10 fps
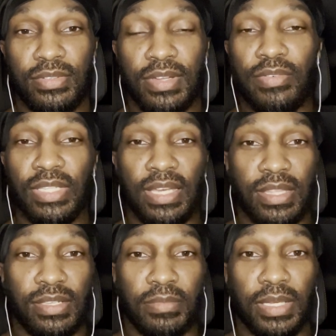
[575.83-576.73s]
everything
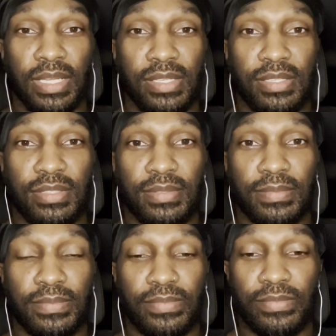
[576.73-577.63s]
that took place.
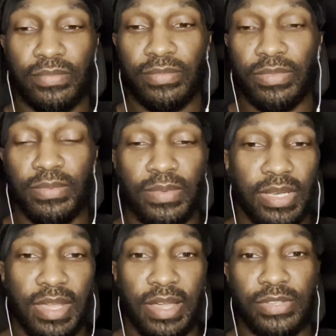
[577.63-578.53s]

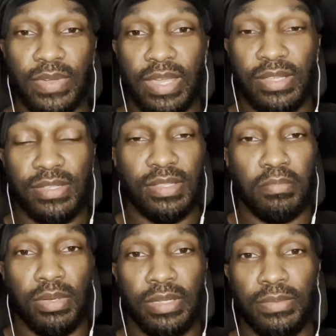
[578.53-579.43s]
The x-rays, the
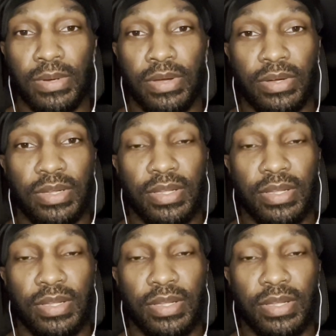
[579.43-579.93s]
blood work,